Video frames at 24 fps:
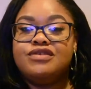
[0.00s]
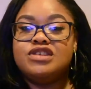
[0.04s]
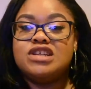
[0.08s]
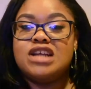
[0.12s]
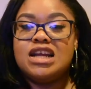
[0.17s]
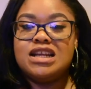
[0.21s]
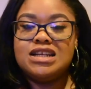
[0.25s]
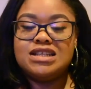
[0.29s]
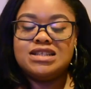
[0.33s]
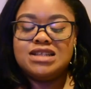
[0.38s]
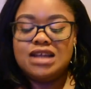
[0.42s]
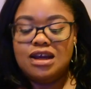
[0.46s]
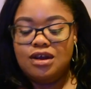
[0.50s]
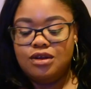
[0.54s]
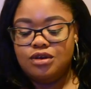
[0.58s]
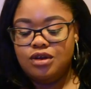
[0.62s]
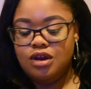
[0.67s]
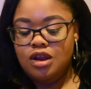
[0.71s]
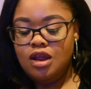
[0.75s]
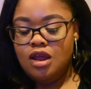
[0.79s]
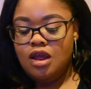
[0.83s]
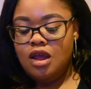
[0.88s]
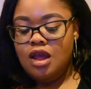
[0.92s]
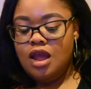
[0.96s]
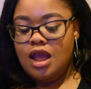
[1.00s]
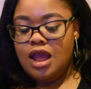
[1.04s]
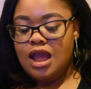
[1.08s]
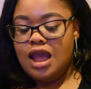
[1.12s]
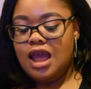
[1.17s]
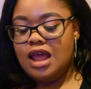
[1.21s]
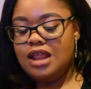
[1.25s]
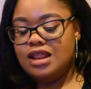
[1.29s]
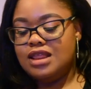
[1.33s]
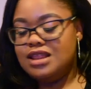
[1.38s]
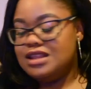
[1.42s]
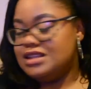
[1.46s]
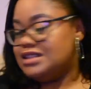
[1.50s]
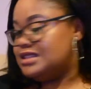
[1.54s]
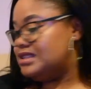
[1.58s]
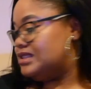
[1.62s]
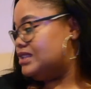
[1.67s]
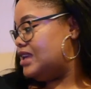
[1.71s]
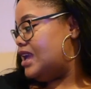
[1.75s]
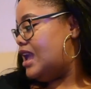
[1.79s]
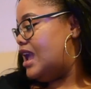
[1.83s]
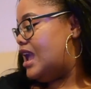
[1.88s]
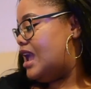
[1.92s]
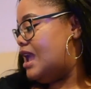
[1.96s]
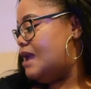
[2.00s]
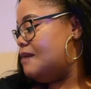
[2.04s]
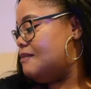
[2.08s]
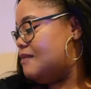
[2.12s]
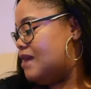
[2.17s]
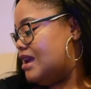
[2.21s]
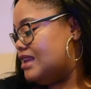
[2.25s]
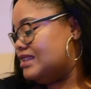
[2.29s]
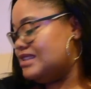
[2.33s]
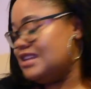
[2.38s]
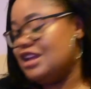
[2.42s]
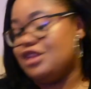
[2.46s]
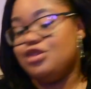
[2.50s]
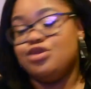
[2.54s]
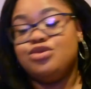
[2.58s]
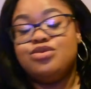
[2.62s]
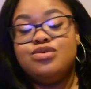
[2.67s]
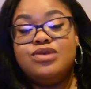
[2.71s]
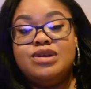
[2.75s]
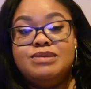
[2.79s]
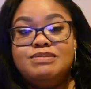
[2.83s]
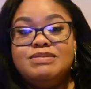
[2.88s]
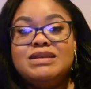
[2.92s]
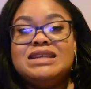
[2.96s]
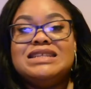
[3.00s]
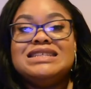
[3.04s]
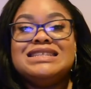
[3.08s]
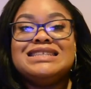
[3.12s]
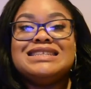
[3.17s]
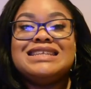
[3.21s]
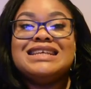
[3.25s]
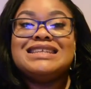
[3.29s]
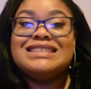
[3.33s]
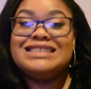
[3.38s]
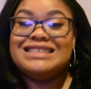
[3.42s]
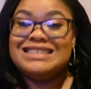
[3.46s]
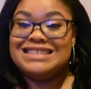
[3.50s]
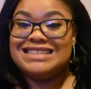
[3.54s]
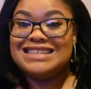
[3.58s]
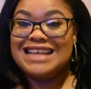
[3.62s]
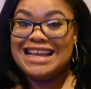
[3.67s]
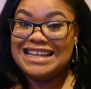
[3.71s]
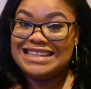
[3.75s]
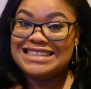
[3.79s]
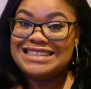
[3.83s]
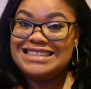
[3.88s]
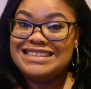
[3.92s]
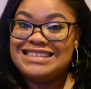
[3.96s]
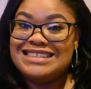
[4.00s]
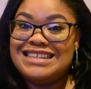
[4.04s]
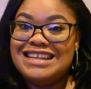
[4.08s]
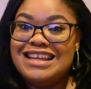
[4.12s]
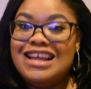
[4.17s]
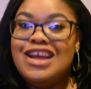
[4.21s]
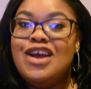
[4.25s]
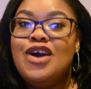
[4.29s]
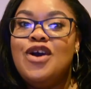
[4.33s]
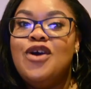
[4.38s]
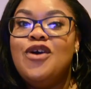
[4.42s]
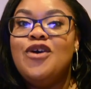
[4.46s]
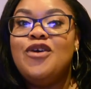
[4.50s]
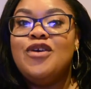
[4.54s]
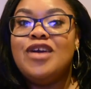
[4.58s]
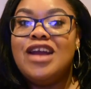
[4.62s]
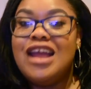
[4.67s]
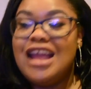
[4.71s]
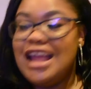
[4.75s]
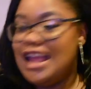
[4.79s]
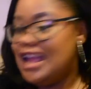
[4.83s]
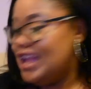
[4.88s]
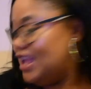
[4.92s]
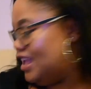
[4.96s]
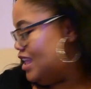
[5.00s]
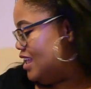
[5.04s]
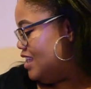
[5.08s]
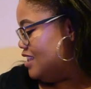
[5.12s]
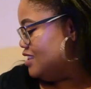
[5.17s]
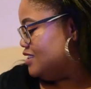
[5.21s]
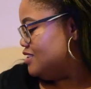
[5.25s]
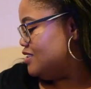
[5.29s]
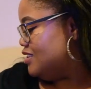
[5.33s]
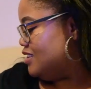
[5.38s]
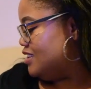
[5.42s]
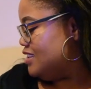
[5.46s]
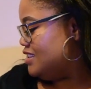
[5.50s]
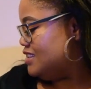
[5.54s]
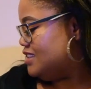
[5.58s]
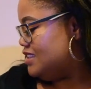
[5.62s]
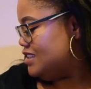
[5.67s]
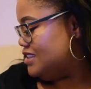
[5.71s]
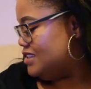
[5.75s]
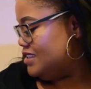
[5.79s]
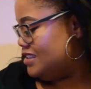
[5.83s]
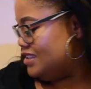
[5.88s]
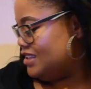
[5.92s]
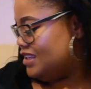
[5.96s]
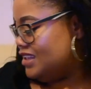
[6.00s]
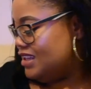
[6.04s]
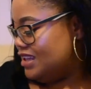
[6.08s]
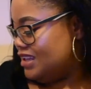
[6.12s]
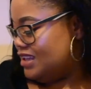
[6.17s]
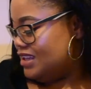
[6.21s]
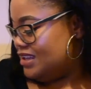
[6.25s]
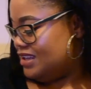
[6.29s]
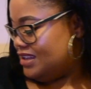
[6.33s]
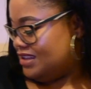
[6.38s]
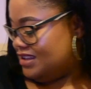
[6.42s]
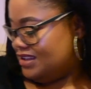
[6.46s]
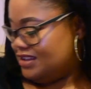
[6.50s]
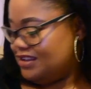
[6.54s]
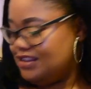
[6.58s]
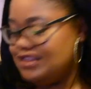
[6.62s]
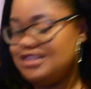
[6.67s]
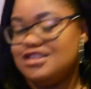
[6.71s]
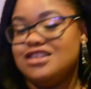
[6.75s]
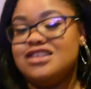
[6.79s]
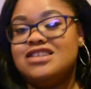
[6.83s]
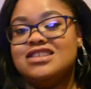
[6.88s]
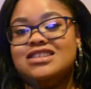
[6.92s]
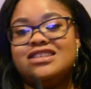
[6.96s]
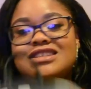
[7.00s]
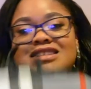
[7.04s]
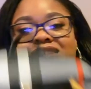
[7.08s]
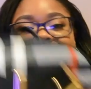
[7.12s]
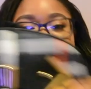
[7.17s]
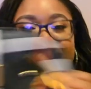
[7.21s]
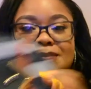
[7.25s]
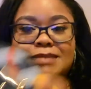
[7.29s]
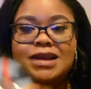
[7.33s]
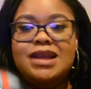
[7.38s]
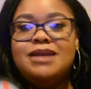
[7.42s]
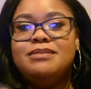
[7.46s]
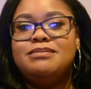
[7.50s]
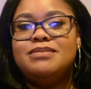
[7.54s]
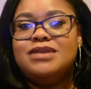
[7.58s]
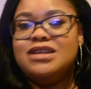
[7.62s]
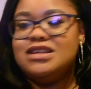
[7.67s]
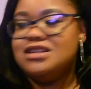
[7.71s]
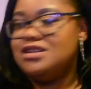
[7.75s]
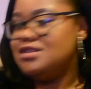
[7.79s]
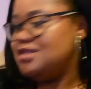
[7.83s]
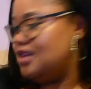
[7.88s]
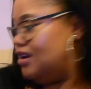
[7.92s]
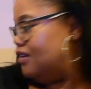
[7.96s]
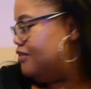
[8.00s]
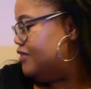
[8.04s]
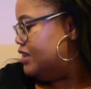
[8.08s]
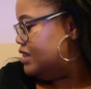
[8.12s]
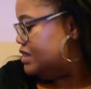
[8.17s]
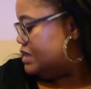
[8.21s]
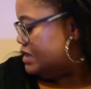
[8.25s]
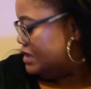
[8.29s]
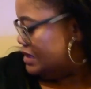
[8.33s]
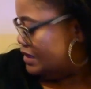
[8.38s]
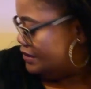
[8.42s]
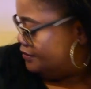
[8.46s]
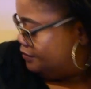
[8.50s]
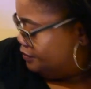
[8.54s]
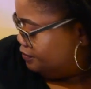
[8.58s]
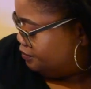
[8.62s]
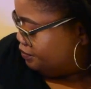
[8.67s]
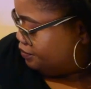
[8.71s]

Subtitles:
Chinatown, and this came as a 3-piece set. Okay, so this is the main piece, obviously.